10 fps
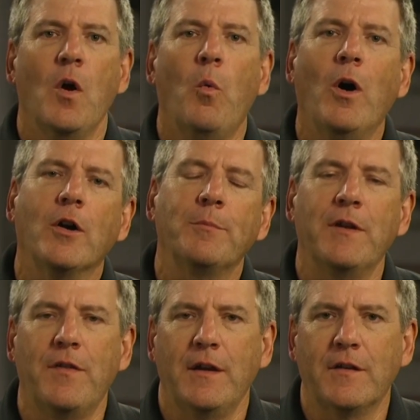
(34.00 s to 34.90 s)
Welcome
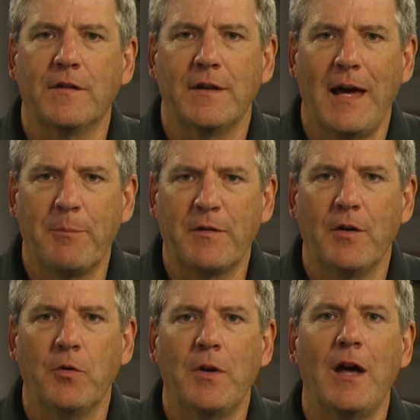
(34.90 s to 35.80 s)
to this
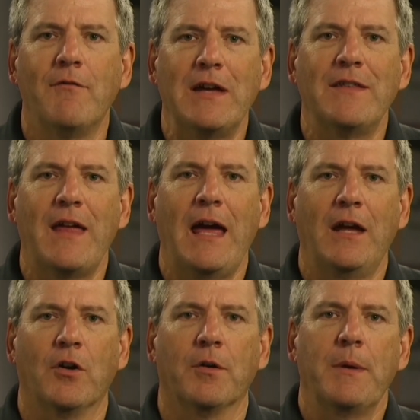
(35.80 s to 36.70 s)
episode of In the
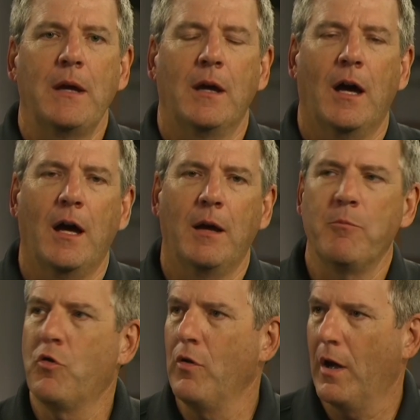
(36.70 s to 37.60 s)
Hangar.
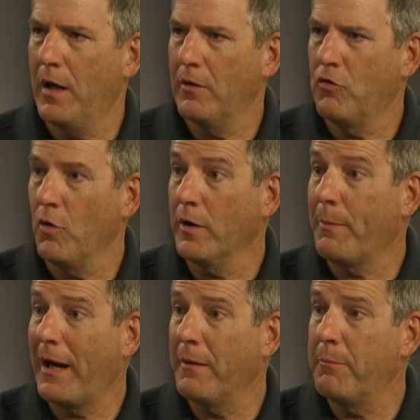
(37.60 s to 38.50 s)
I'm joined
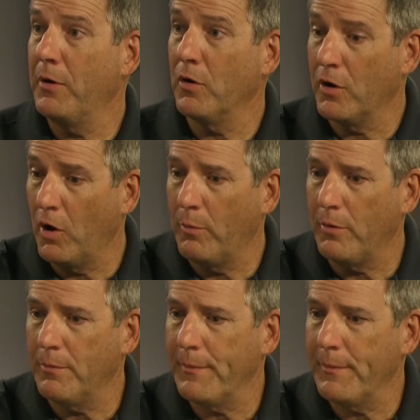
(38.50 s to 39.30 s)
by Bill Goebel.